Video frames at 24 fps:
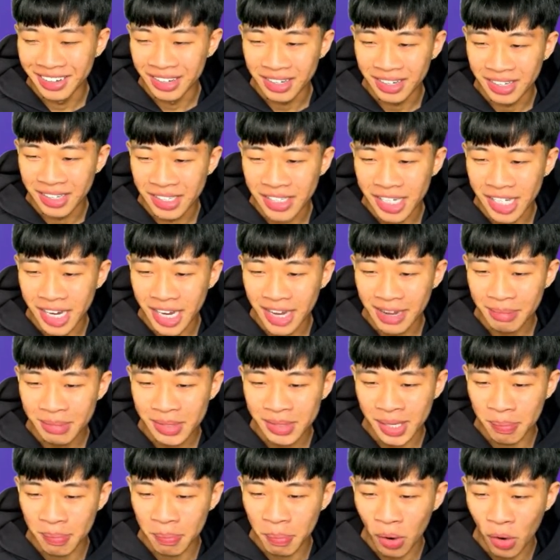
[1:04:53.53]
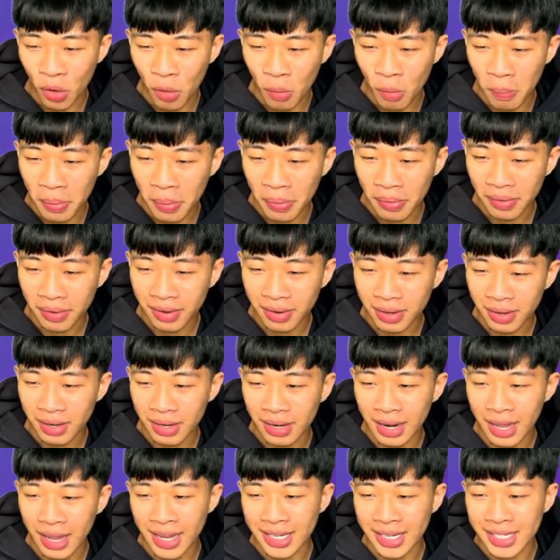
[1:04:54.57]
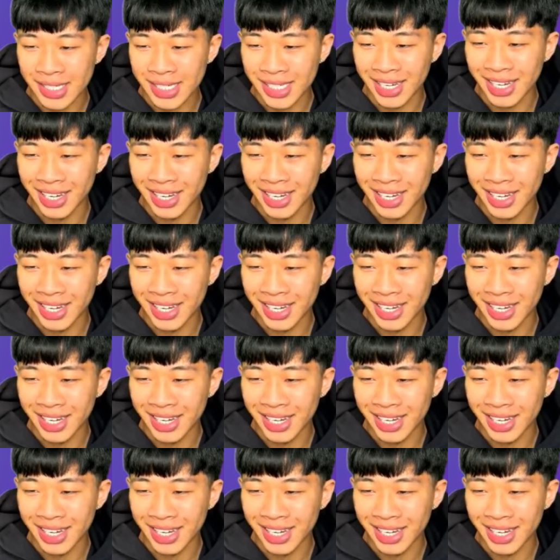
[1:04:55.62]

James and Pope. Lads.